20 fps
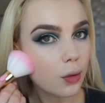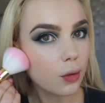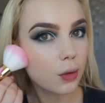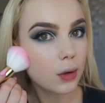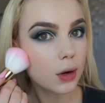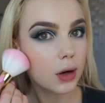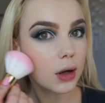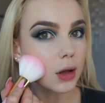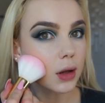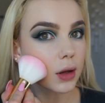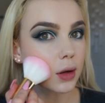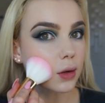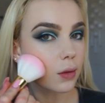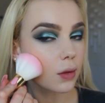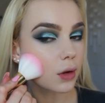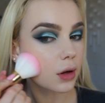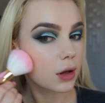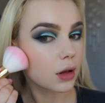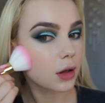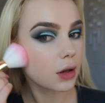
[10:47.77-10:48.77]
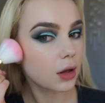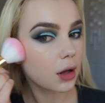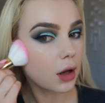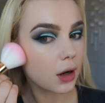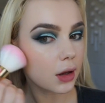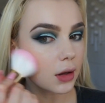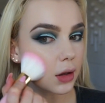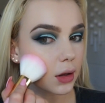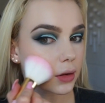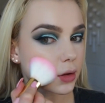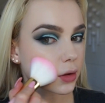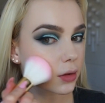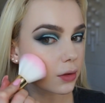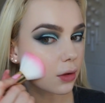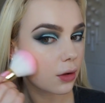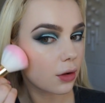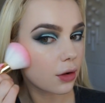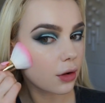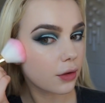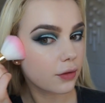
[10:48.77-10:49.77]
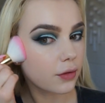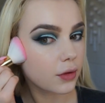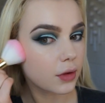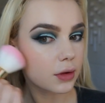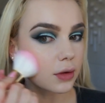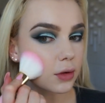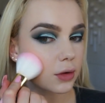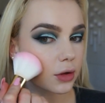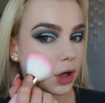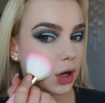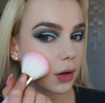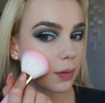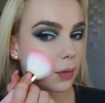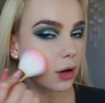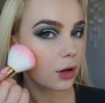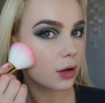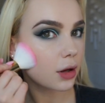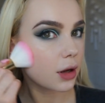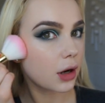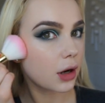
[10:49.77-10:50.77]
Really, really lightly just go over this cheekbone